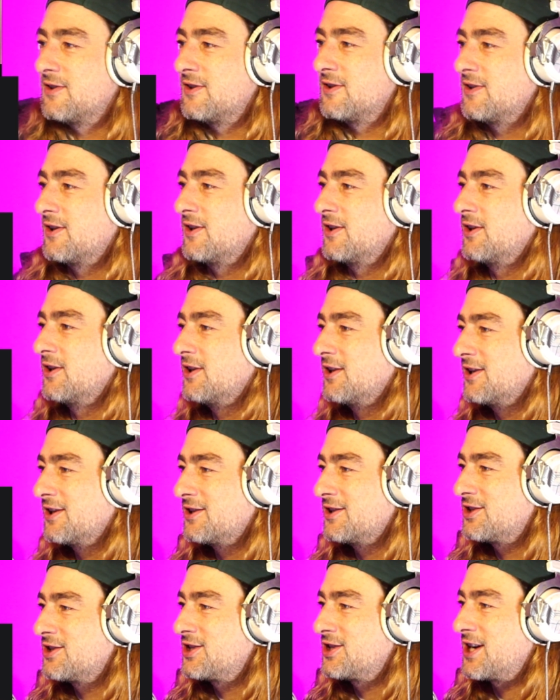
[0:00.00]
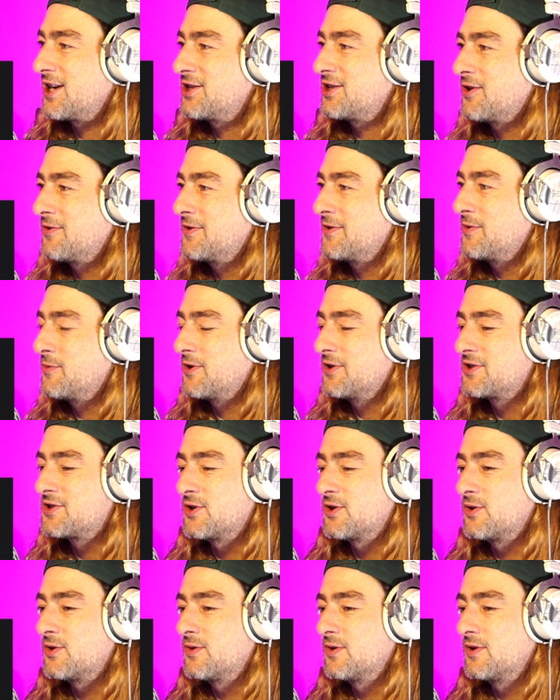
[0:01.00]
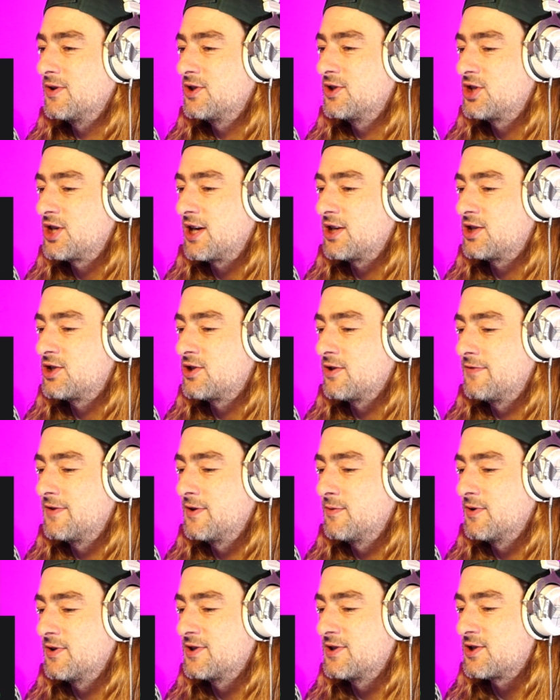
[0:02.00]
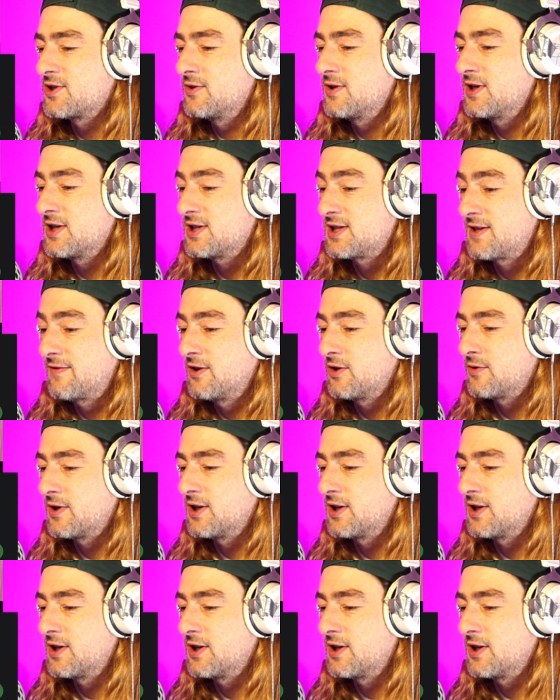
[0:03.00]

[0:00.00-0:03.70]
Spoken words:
Check Chuffy 1 2. Check Chuffy 1 2. Let's have a look what it looks like in